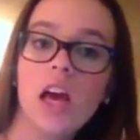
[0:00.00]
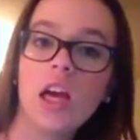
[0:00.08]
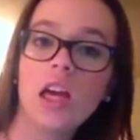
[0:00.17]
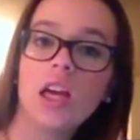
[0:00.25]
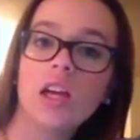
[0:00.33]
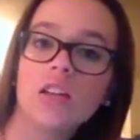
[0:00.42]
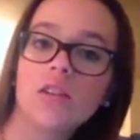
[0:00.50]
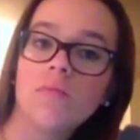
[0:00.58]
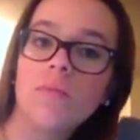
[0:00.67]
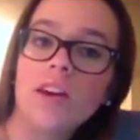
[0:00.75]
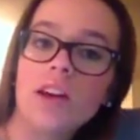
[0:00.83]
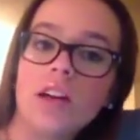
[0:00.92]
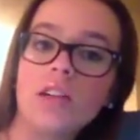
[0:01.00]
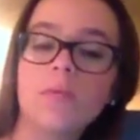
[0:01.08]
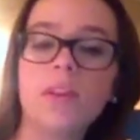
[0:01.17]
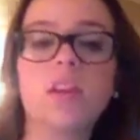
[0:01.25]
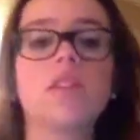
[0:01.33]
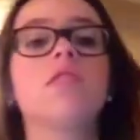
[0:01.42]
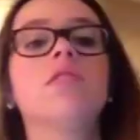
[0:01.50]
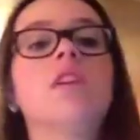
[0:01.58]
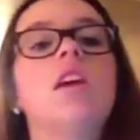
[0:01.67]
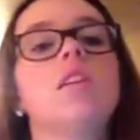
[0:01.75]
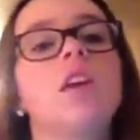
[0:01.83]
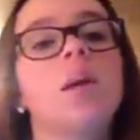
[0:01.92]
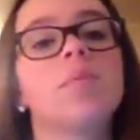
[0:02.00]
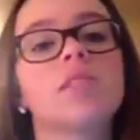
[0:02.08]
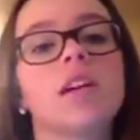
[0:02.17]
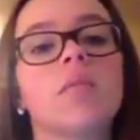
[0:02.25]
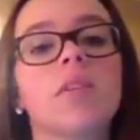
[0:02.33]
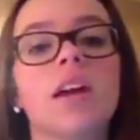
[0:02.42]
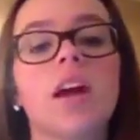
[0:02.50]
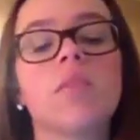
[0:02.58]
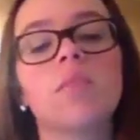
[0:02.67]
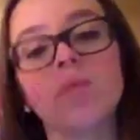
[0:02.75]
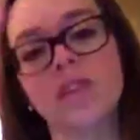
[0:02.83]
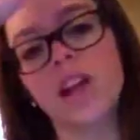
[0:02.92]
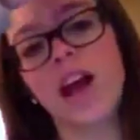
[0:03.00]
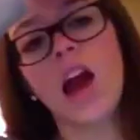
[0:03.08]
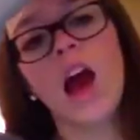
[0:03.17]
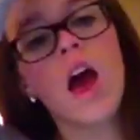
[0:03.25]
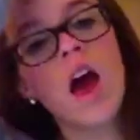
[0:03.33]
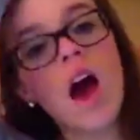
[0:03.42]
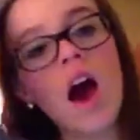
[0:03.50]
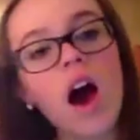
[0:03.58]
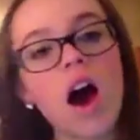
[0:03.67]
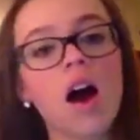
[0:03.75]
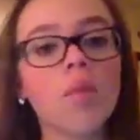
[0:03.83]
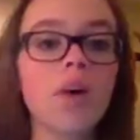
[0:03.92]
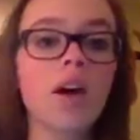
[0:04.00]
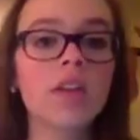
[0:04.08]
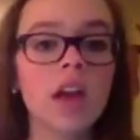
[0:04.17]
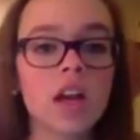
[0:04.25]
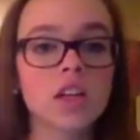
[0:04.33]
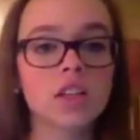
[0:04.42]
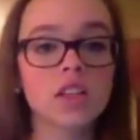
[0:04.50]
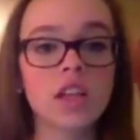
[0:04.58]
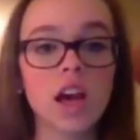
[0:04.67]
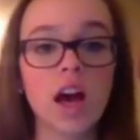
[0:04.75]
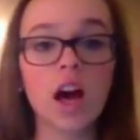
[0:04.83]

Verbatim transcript: And, oh my gosh, my, like, tank top is not working out with me today. Um, so,